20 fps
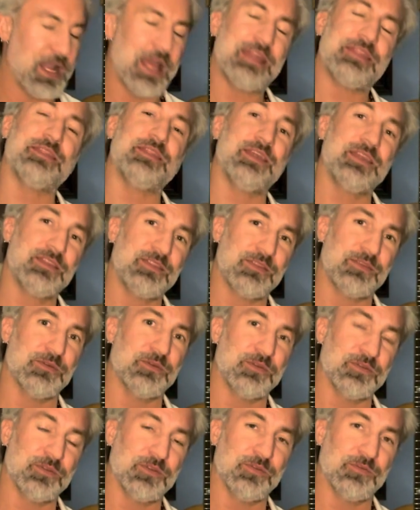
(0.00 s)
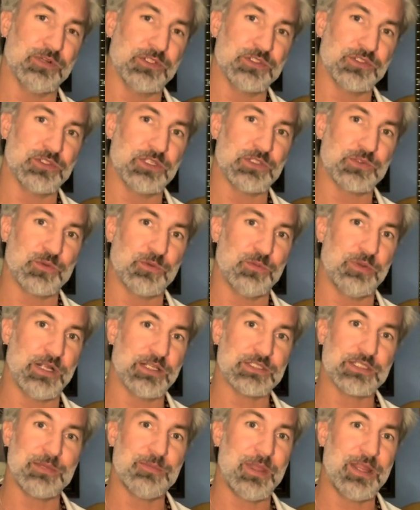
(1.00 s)
I think the original nuts were
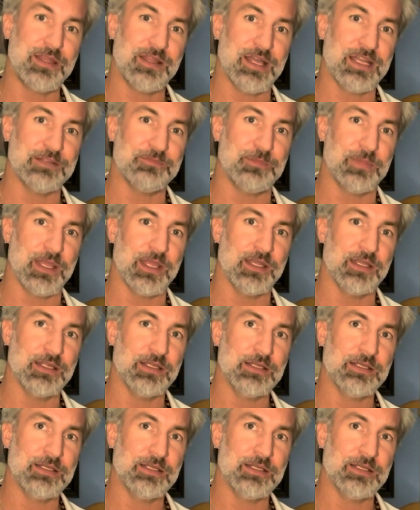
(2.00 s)
brass. They might not have been.